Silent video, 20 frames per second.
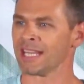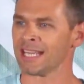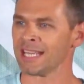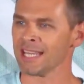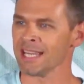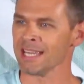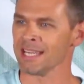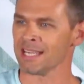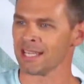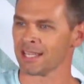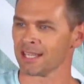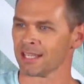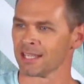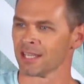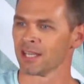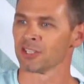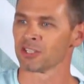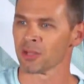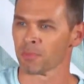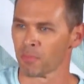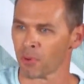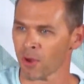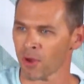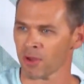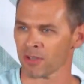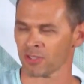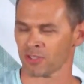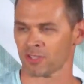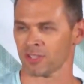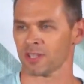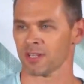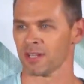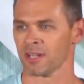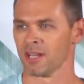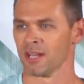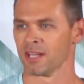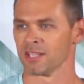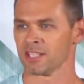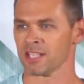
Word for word: He is a person.